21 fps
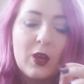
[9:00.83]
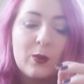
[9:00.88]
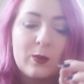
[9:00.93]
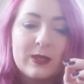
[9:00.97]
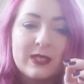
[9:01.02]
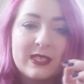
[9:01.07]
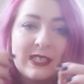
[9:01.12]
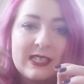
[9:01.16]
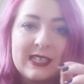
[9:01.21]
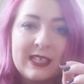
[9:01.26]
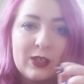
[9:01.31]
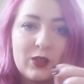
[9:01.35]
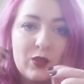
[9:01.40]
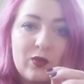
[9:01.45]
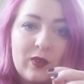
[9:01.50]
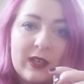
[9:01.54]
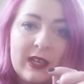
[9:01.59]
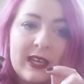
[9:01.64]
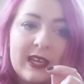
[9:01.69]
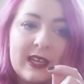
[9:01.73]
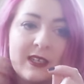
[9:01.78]
was
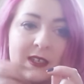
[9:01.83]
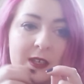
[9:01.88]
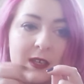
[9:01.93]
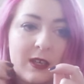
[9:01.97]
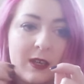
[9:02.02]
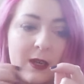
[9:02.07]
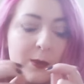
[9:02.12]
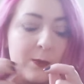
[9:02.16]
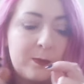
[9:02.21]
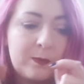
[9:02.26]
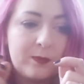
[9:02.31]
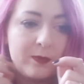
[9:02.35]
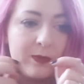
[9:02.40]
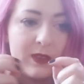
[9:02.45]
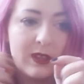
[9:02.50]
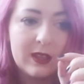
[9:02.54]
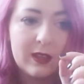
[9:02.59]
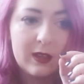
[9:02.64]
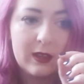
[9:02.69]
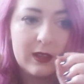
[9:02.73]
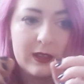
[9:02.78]
literally
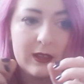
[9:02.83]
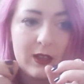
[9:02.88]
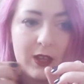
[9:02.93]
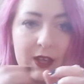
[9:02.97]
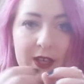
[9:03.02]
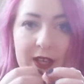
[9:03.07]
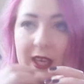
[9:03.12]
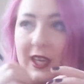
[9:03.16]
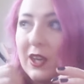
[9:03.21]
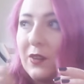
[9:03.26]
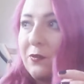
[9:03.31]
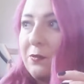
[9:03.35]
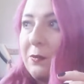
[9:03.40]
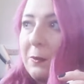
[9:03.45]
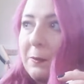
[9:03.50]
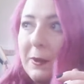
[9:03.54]
like, if my